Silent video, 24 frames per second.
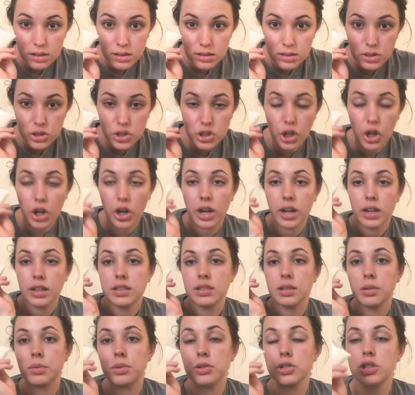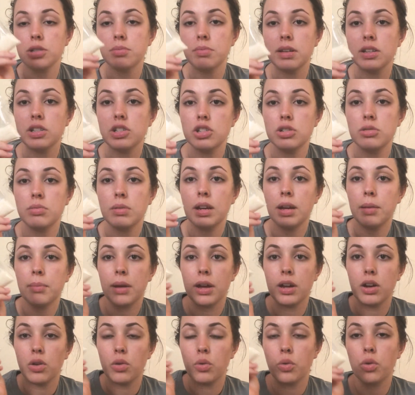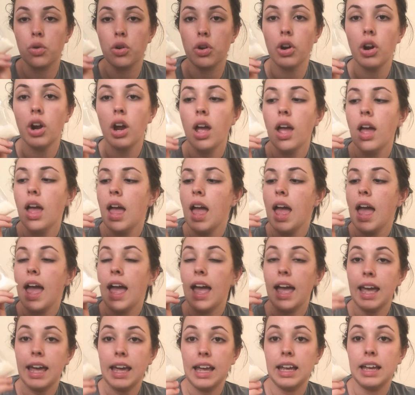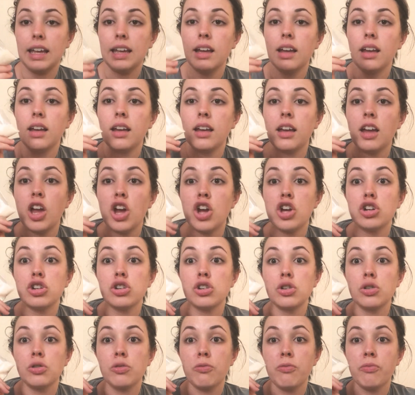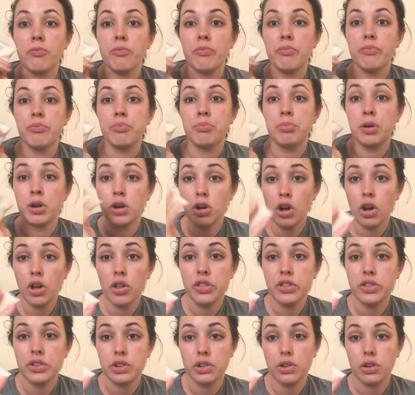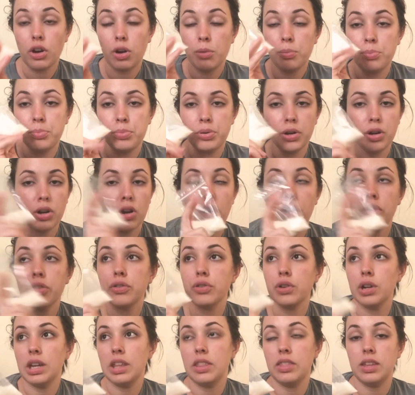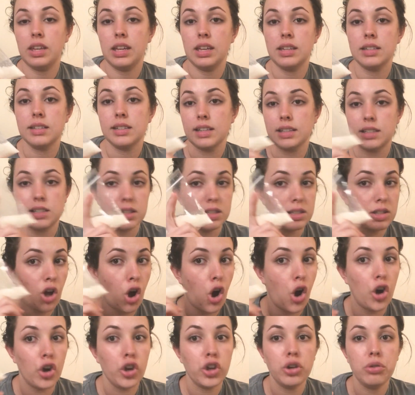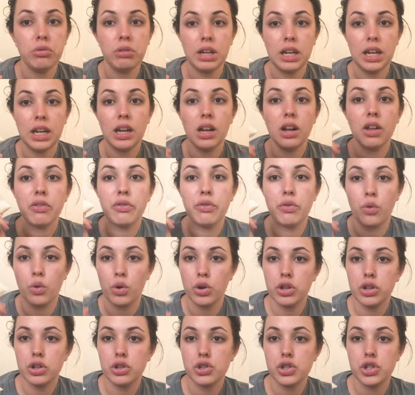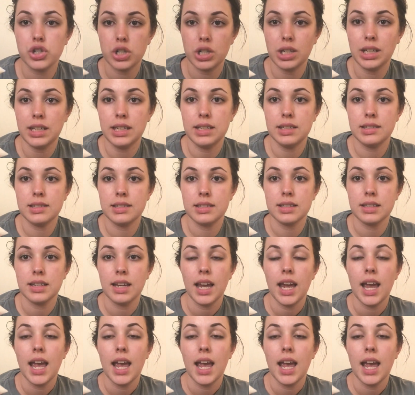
sorry, someone just messaged me about an order. Hey, I'll put all 3 of these. This is all you need for your sheets.